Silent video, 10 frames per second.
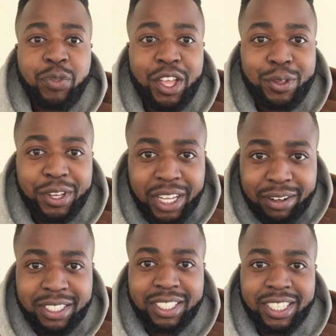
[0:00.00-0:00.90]
and you're
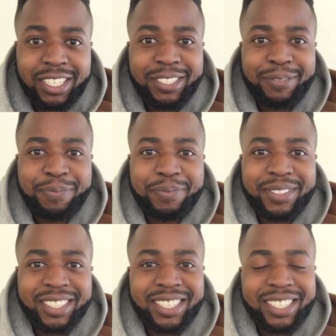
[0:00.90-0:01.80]
guaranteed
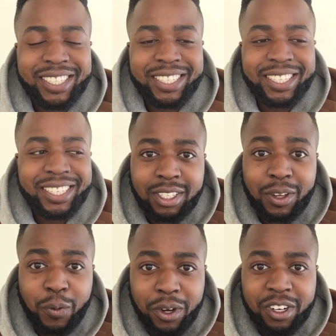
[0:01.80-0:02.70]
to
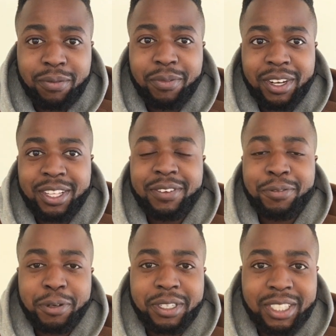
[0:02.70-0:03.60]
take one of many
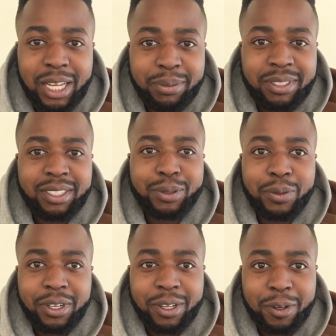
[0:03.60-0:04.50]
first steps to
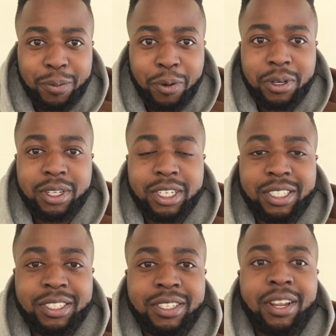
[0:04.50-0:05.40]
quitting your porn
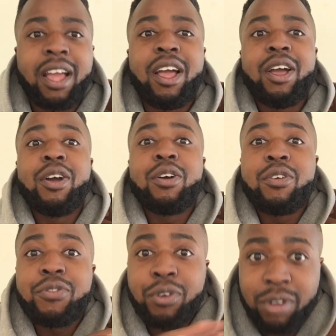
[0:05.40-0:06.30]
addiction
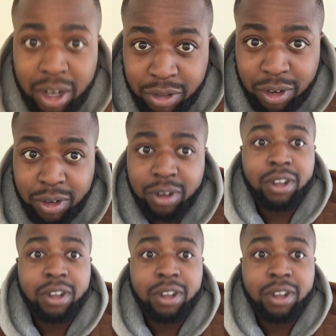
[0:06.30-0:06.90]
forever.